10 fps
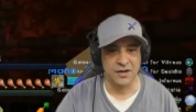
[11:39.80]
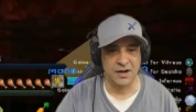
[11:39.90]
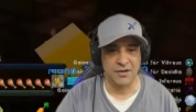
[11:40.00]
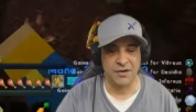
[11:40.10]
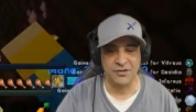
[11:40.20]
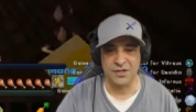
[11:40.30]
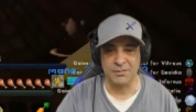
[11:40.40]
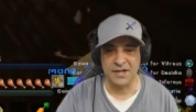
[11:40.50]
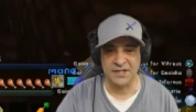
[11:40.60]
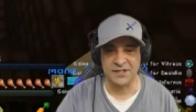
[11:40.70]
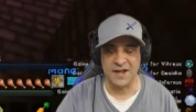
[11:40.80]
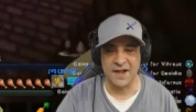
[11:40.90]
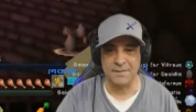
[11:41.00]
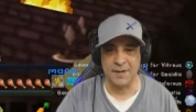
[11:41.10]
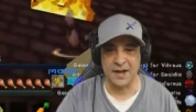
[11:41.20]
I heard somebody
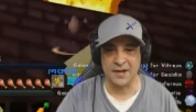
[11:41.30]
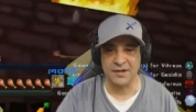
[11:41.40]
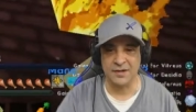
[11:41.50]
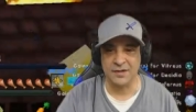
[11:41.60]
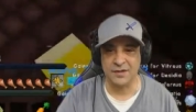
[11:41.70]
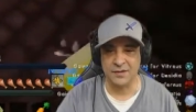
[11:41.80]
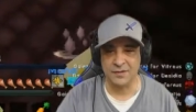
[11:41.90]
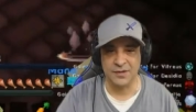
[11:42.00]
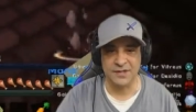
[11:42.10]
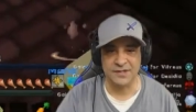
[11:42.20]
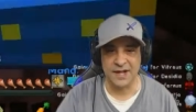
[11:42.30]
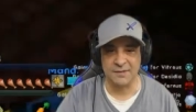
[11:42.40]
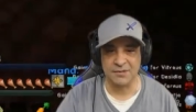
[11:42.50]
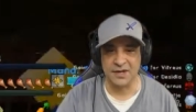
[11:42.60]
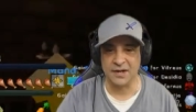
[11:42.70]
stat, man. What is that
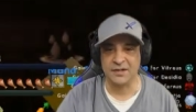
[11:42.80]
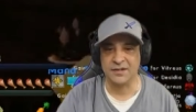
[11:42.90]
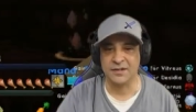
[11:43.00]
up there?